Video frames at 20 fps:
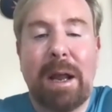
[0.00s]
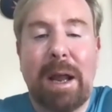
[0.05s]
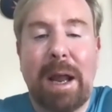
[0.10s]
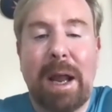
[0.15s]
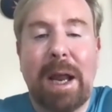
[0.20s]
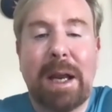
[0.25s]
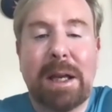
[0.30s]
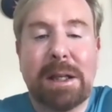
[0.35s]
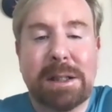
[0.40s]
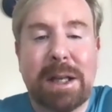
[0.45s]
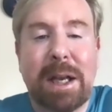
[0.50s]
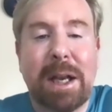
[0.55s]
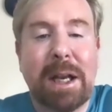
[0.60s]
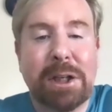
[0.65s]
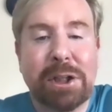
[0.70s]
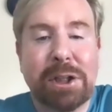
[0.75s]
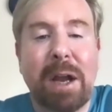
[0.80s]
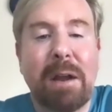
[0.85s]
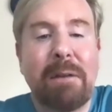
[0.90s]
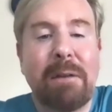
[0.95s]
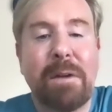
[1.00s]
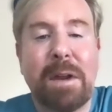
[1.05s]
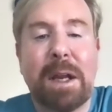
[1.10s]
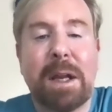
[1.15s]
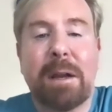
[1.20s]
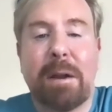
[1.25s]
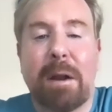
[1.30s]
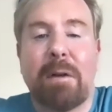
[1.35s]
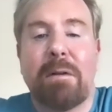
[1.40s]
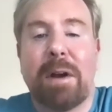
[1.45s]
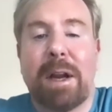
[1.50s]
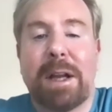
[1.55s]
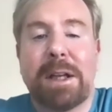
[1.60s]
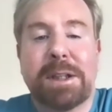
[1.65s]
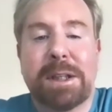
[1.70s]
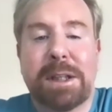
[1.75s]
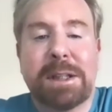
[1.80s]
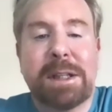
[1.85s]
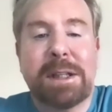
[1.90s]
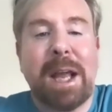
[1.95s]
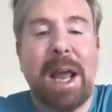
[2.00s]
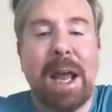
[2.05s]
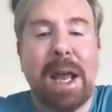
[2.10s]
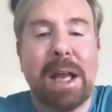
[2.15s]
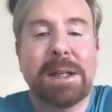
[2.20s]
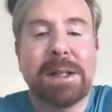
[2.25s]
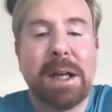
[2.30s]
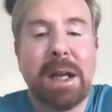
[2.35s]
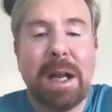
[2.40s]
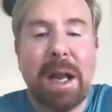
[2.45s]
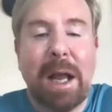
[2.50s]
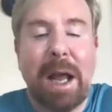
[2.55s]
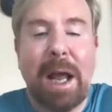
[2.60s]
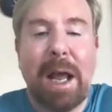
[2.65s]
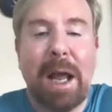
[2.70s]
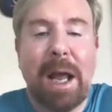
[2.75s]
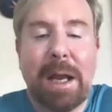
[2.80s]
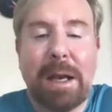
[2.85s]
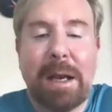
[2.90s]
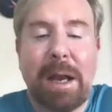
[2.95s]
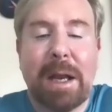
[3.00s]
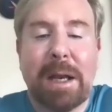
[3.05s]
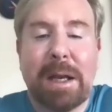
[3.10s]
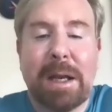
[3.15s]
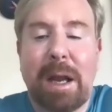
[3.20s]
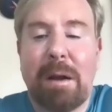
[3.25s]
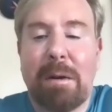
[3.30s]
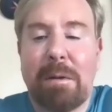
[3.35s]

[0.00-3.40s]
AIDS and HIV raised its head. And I know